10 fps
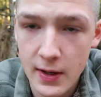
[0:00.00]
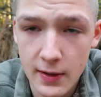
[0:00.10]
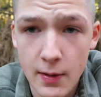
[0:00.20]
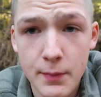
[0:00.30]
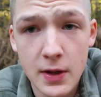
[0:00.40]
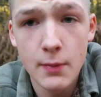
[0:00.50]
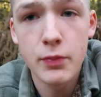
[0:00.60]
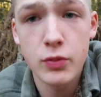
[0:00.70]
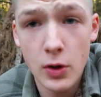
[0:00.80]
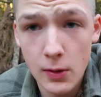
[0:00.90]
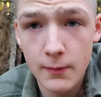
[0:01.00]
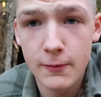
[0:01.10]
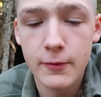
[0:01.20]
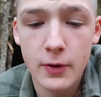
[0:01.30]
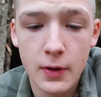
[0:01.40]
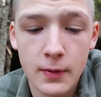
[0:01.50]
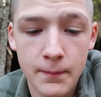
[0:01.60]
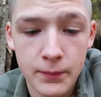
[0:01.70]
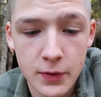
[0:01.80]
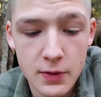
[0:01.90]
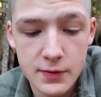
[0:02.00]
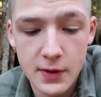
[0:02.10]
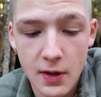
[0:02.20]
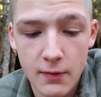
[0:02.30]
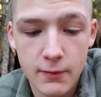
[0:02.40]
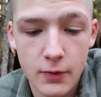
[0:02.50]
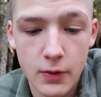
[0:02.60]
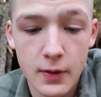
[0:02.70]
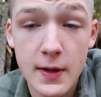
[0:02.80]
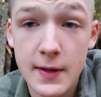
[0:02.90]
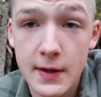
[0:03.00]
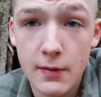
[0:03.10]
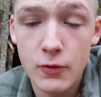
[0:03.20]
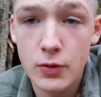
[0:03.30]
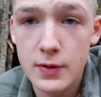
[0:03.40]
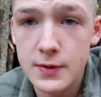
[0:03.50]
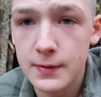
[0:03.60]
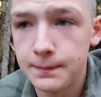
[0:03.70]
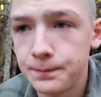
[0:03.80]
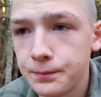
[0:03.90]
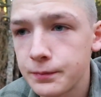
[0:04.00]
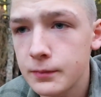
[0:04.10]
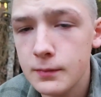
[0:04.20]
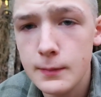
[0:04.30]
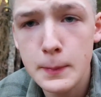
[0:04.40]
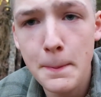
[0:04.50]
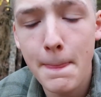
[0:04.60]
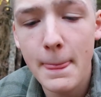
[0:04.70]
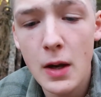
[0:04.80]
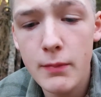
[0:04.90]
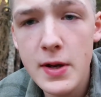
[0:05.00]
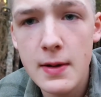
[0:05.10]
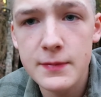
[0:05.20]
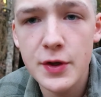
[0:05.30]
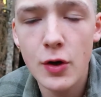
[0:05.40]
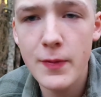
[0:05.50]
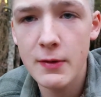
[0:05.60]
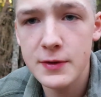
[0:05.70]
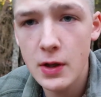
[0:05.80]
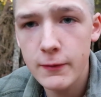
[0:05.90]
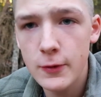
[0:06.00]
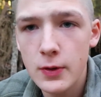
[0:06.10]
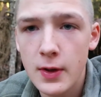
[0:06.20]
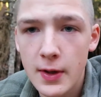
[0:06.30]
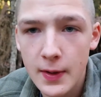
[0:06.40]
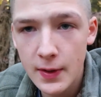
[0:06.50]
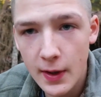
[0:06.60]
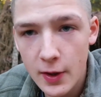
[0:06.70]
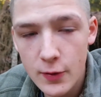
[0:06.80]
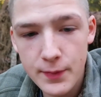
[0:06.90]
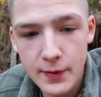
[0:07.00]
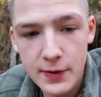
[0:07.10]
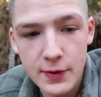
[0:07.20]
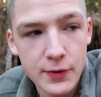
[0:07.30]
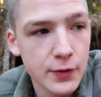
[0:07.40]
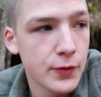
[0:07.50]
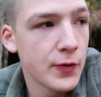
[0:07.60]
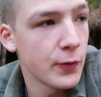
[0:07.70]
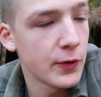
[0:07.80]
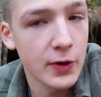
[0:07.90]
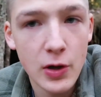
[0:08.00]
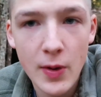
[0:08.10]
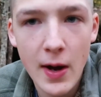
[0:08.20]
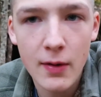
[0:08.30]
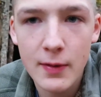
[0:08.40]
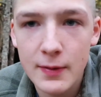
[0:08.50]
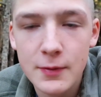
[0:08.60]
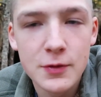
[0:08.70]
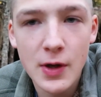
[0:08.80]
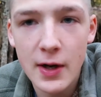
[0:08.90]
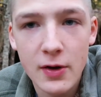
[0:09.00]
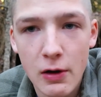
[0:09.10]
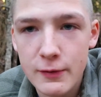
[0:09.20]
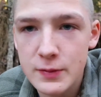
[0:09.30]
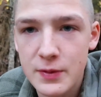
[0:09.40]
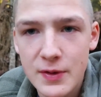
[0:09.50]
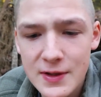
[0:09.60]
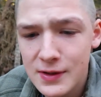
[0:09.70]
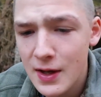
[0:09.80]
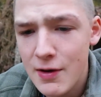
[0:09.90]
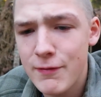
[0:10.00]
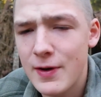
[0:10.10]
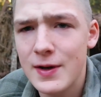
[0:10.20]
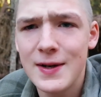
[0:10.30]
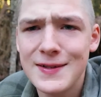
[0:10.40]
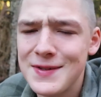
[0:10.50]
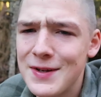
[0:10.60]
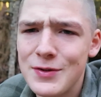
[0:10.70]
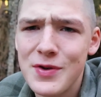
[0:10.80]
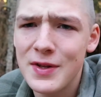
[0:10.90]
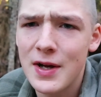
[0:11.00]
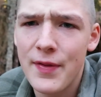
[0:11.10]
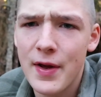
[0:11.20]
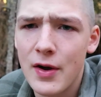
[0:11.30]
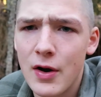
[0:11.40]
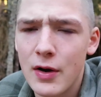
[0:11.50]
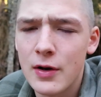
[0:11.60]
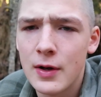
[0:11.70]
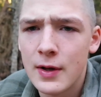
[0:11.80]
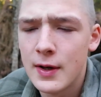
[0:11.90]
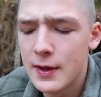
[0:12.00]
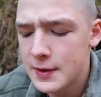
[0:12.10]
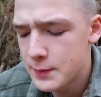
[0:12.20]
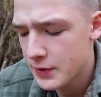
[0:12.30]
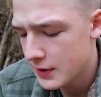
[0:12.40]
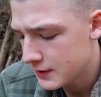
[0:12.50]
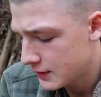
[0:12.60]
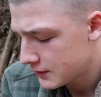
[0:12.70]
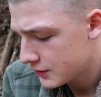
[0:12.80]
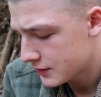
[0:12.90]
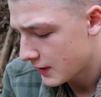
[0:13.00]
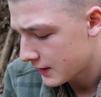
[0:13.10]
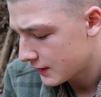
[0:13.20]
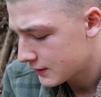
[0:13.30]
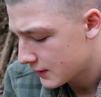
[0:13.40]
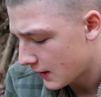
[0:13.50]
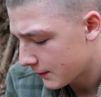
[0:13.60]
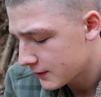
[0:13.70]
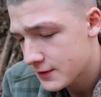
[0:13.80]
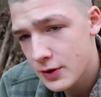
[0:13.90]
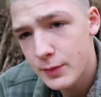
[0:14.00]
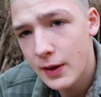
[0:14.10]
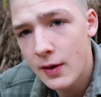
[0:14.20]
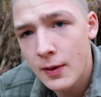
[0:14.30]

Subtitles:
it be a problem for using it for eating, of course. But yeah, so I hope that was helpful. I hope you will go out and try to carve a spoon. It's a lot of fun. It's really not that hard. It's pretty easy. It's time consuming.